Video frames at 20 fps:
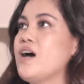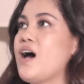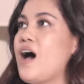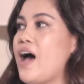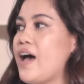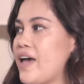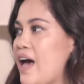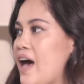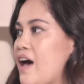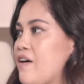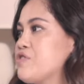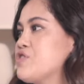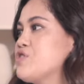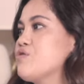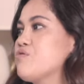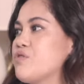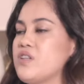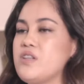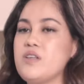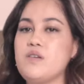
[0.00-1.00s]
I have to
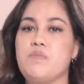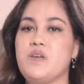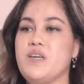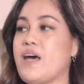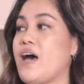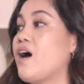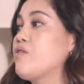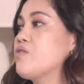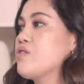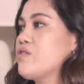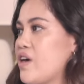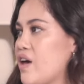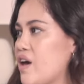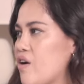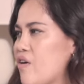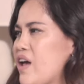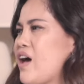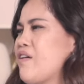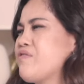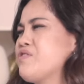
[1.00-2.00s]
really be out
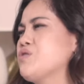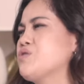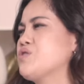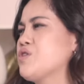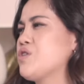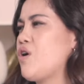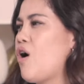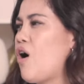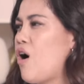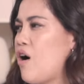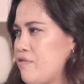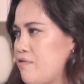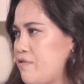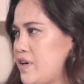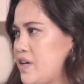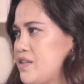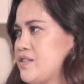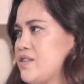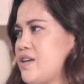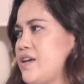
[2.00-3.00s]
there. I have to go to the
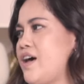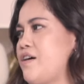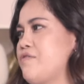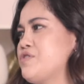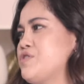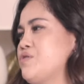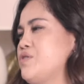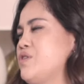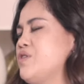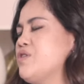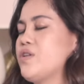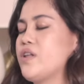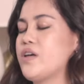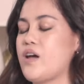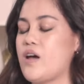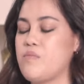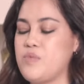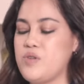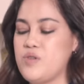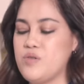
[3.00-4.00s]
office. I have to like
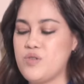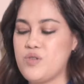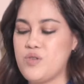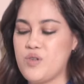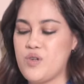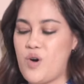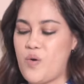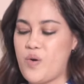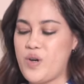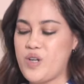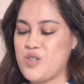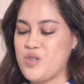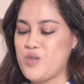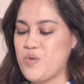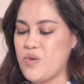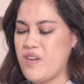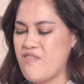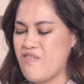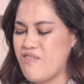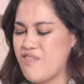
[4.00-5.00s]
I'm used to going
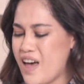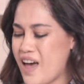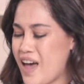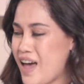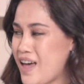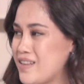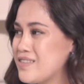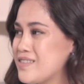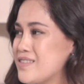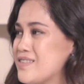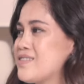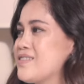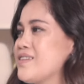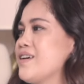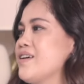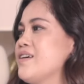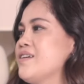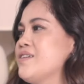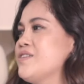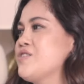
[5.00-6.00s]
to events,
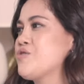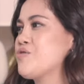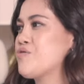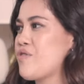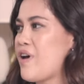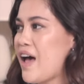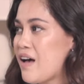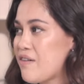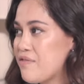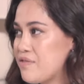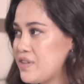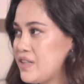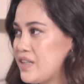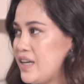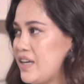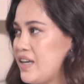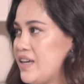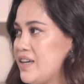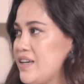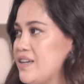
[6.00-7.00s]

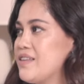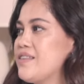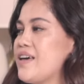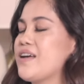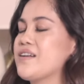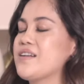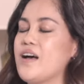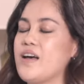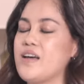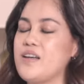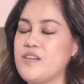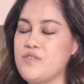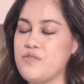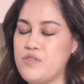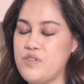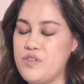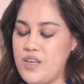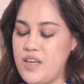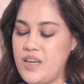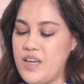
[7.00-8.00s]
traveling, that kind of
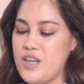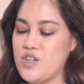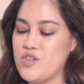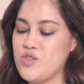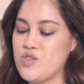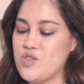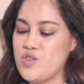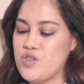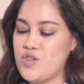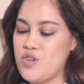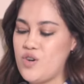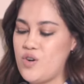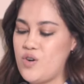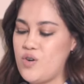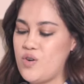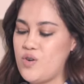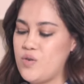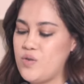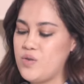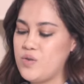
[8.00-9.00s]
thing.
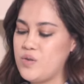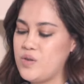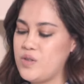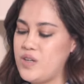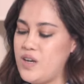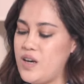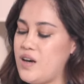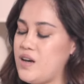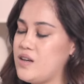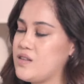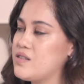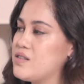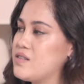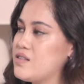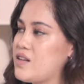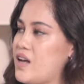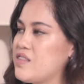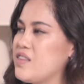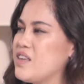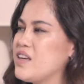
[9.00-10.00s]
So yes,
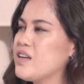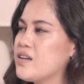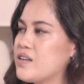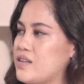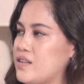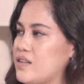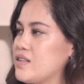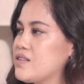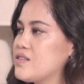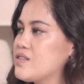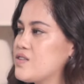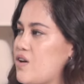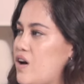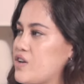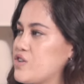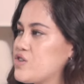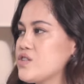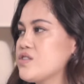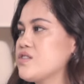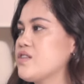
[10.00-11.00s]
I think it's
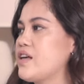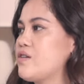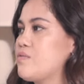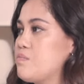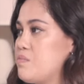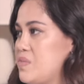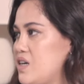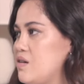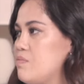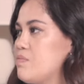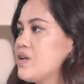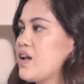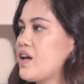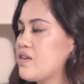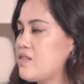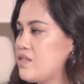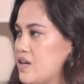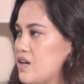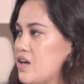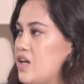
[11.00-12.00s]
not just like me, but I
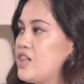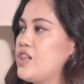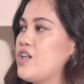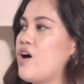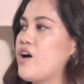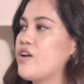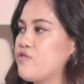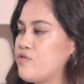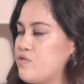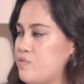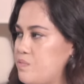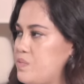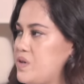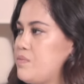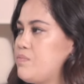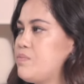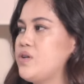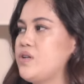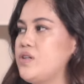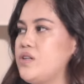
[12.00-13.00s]
think a lot of
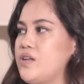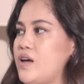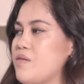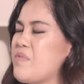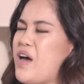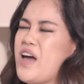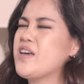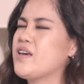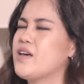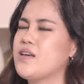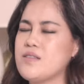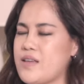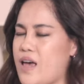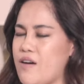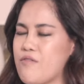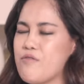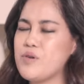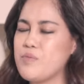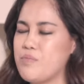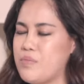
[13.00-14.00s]
people, I guess
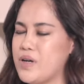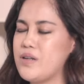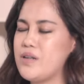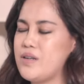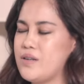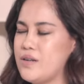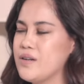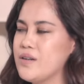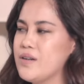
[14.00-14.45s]
everybody